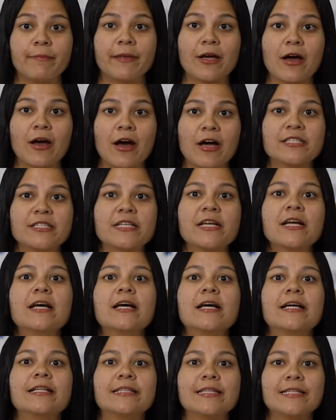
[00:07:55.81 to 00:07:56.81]
because
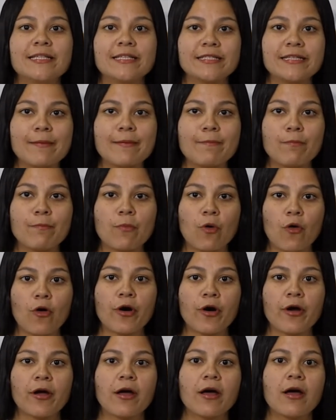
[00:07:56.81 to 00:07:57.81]
this is the
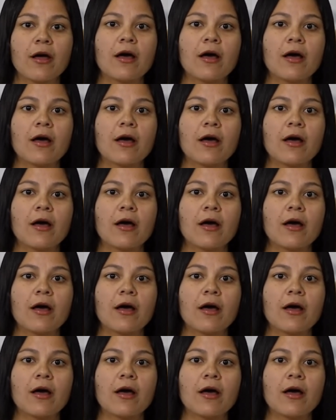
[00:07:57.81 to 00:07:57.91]
more